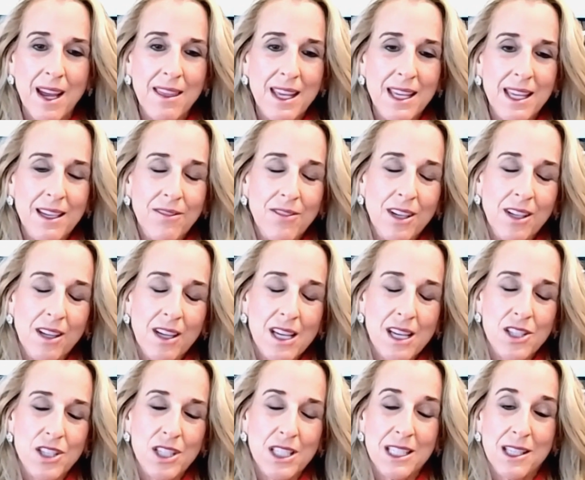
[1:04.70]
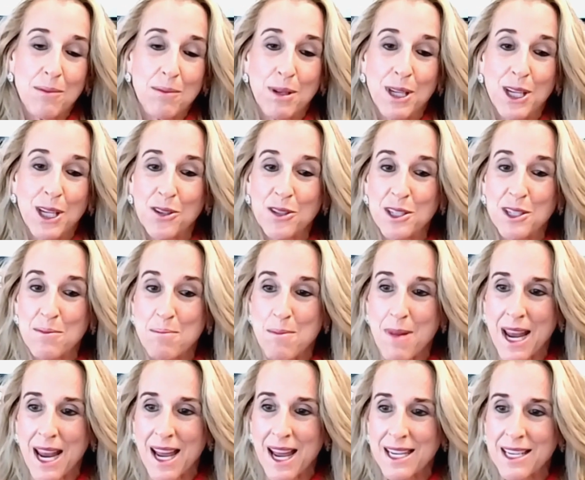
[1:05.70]
And then if you look at just the pure
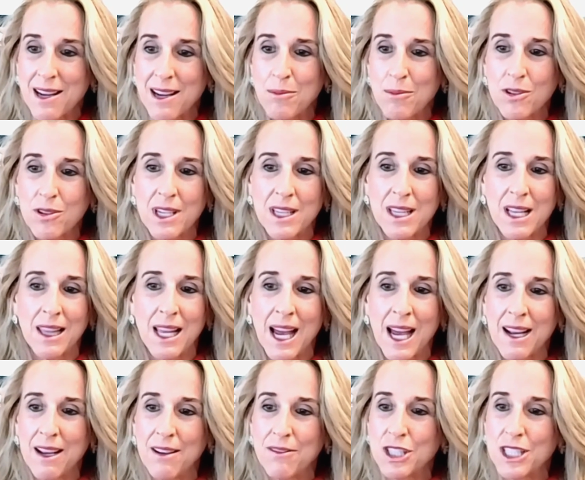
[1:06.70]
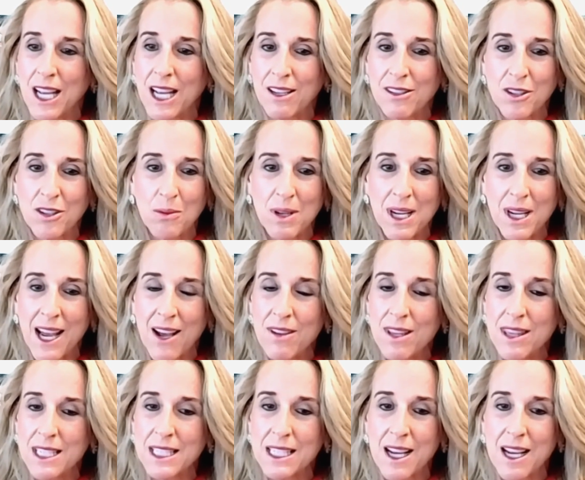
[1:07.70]
demand numbers and the lack of shelter we have
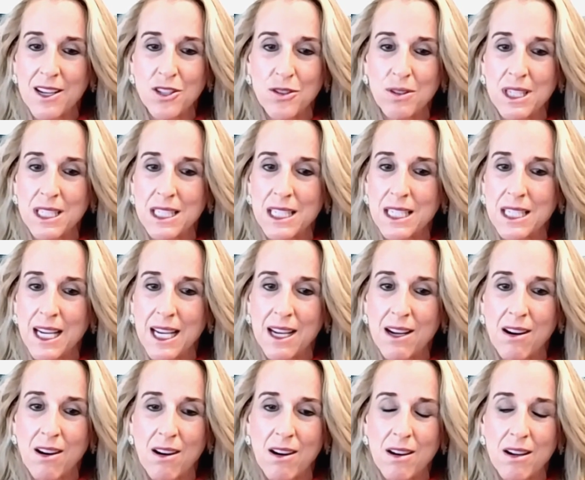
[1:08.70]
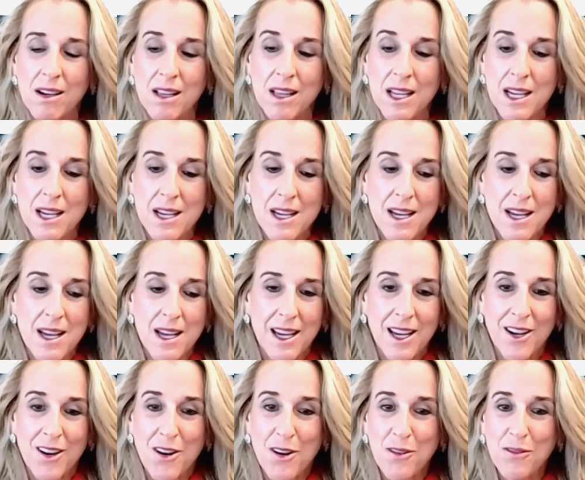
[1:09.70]
in this country today, Carl,
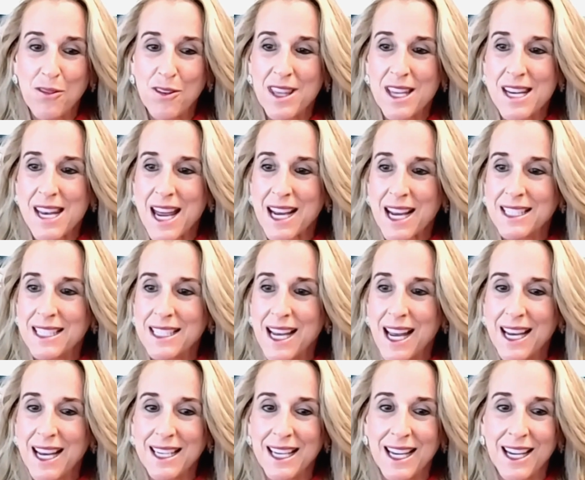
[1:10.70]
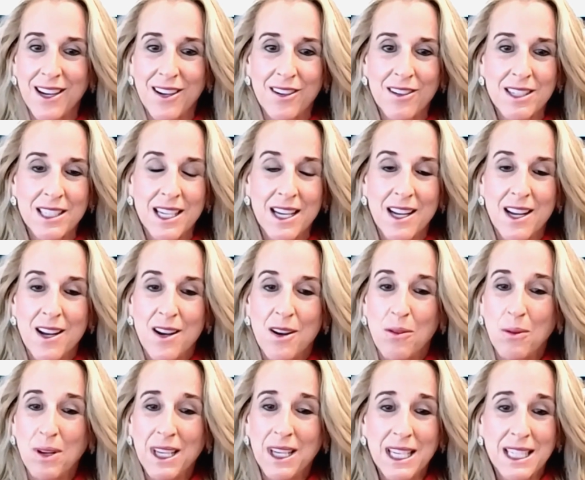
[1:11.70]
you know, over the next 10 years,
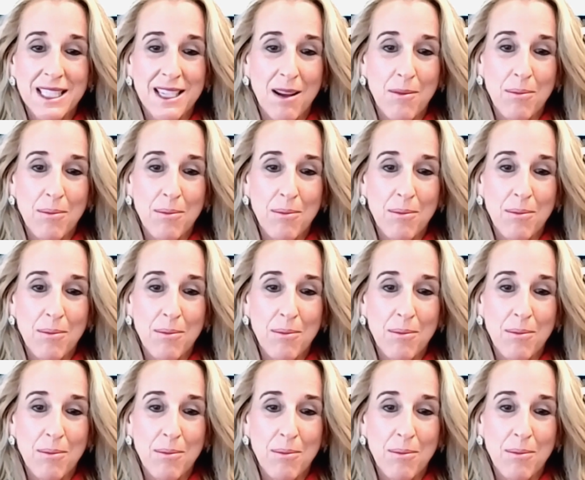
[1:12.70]
we need